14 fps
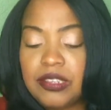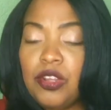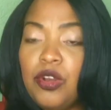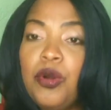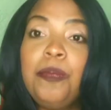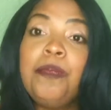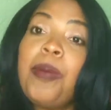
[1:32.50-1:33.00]

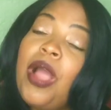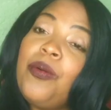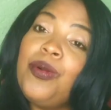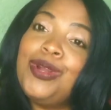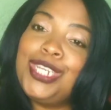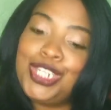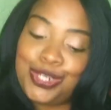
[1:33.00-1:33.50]
So
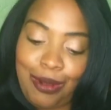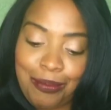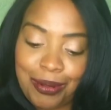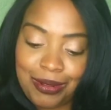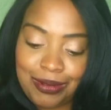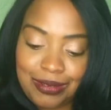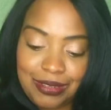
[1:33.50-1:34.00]
borrowed
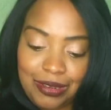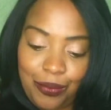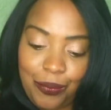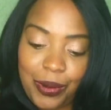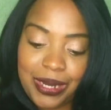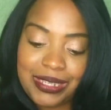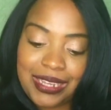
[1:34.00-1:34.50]

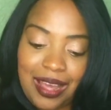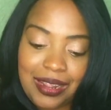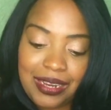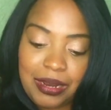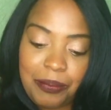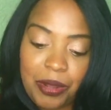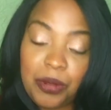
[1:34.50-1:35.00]
troubles. We're
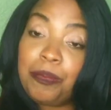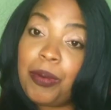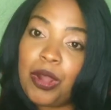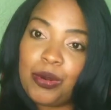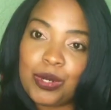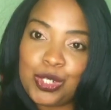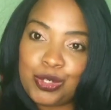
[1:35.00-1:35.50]
talking about
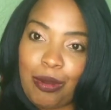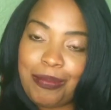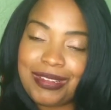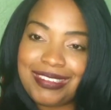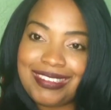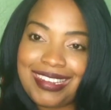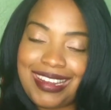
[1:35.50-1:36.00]
borrowed
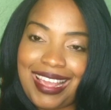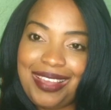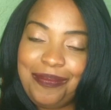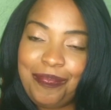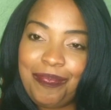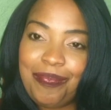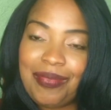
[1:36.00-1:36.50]
troubles
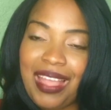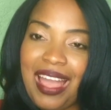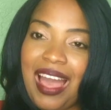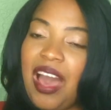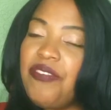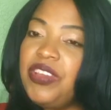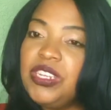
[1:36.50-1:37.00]
today.
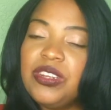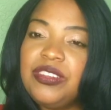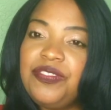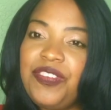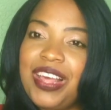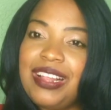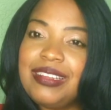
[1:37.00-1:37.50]
Have you
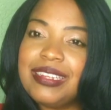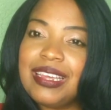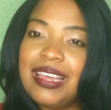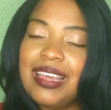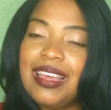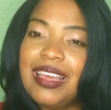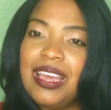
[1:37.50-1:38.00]
just
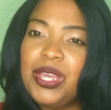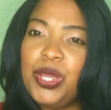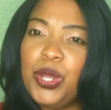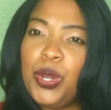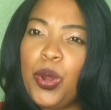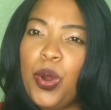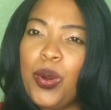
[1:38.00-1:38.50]
felt,
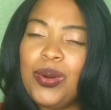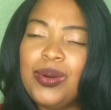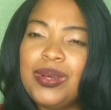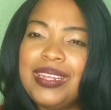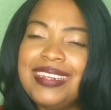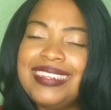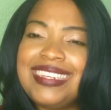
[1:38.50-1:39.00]

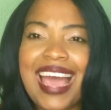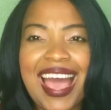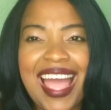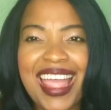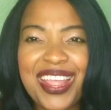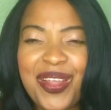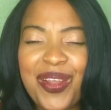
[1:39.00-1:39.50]

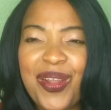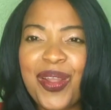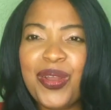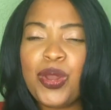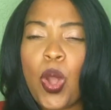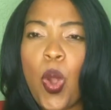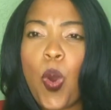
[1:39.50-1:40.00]

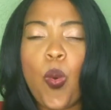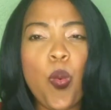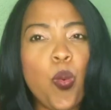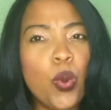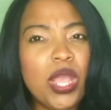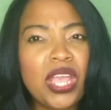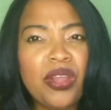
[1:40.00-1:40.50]
tired,
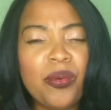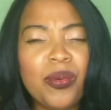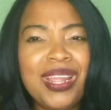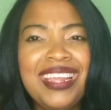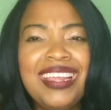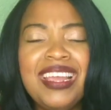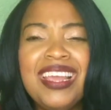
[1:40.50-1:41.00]

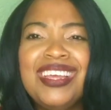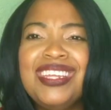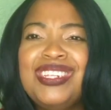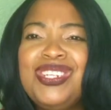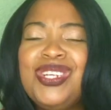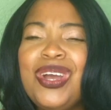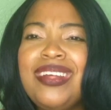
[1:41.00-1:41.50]
weary,
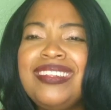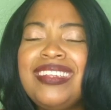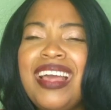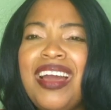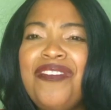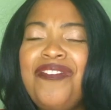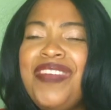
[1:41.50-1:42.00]

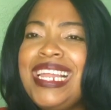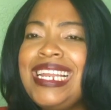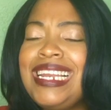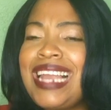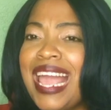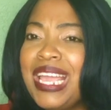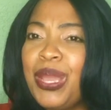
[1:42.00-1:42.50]
just
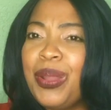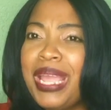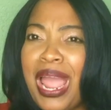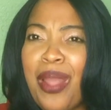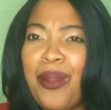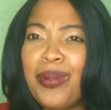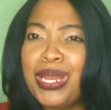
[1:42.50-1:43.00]
feeling like you're
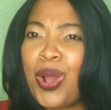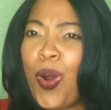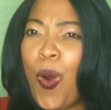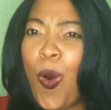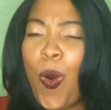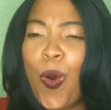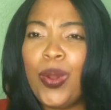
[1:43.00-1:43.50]
carrying a
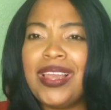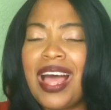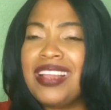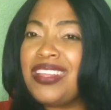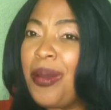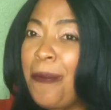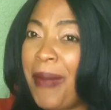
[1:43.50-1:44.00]
whole
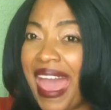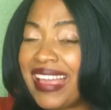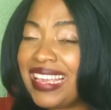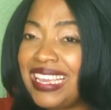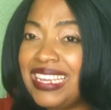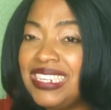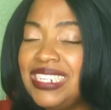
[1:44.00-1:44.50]
lot of
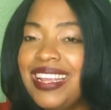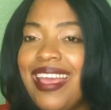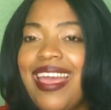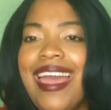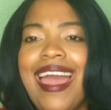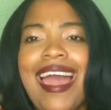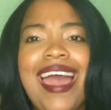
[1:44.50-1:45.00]
baggage?
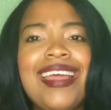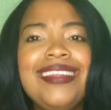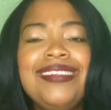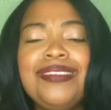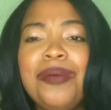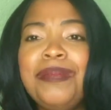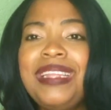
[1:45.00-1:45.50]

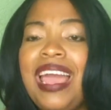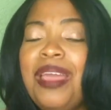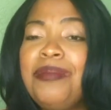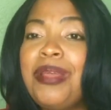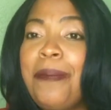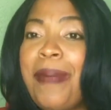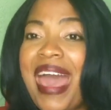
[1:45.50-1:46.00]
And
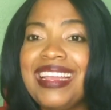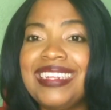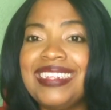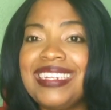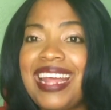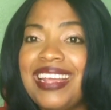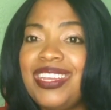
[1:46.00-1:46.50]
sometimes the
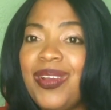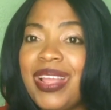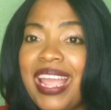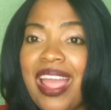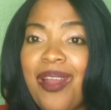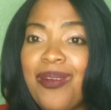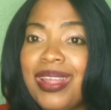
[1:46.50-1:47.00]
baggage that
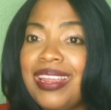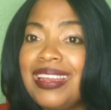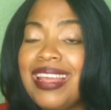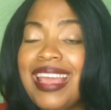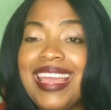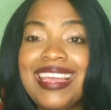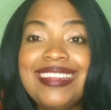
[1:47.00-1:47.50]
you're
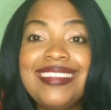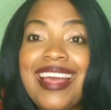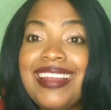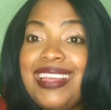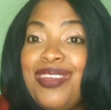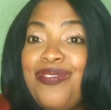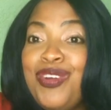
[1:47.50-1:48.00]
carrying is
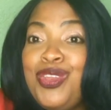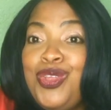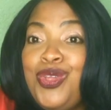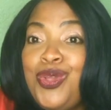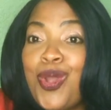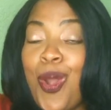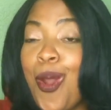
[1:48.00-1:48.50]
not
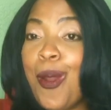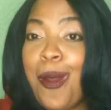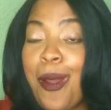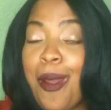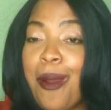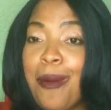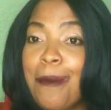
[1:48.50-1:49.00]
even
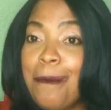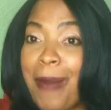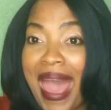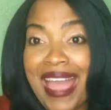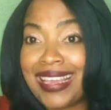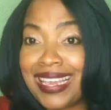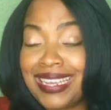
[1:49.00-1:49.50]
your
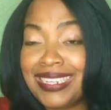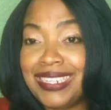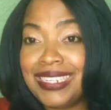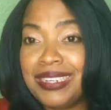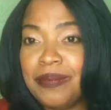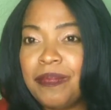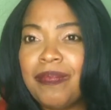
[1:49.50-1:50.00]

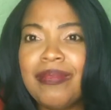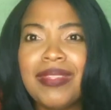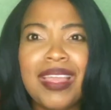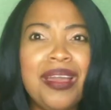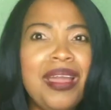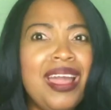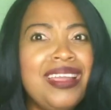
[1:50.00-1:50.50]
baggage.
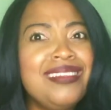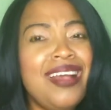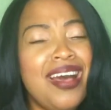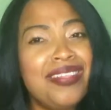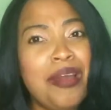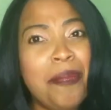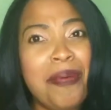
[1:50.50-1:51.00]
It's
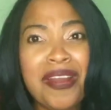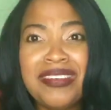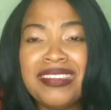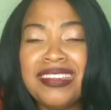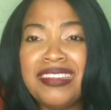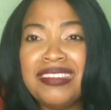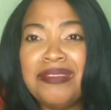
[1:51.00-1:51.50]
other
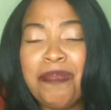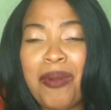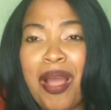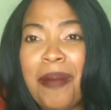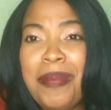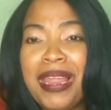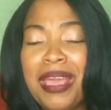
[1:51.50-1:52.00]
person's
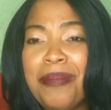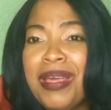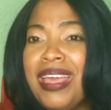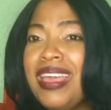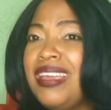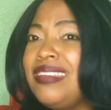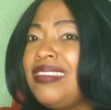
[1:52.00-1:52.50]
problem.
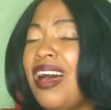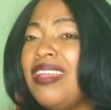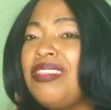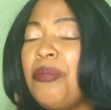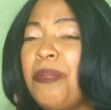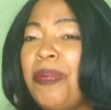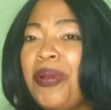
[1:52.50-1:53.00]
It's
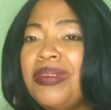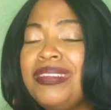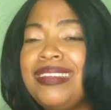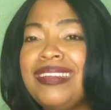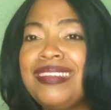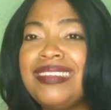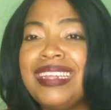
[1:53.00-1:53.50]
other
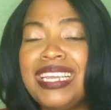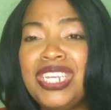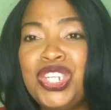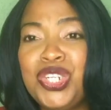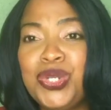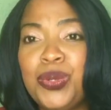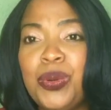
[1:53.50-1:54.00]
person's
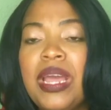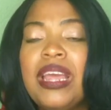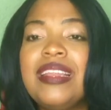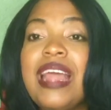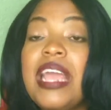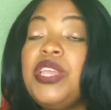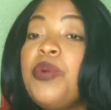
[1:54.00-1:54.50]
issue
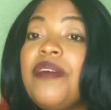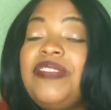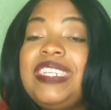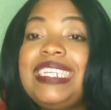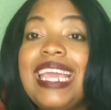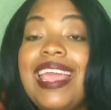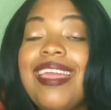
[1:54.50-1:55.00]
that you
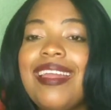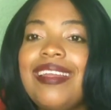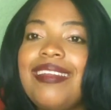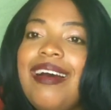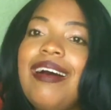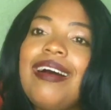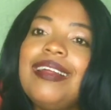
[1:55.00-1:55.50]
have
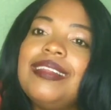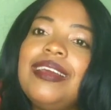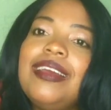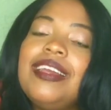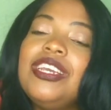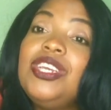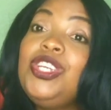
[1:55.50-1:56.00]
taken
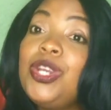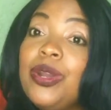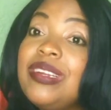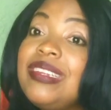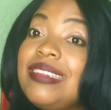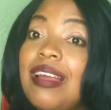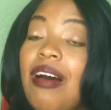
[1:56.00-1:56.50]
on
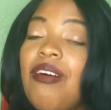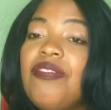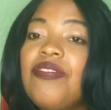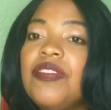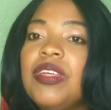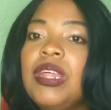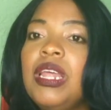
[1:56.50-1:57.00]

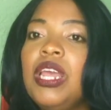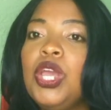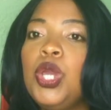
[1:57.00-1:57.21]
yourself.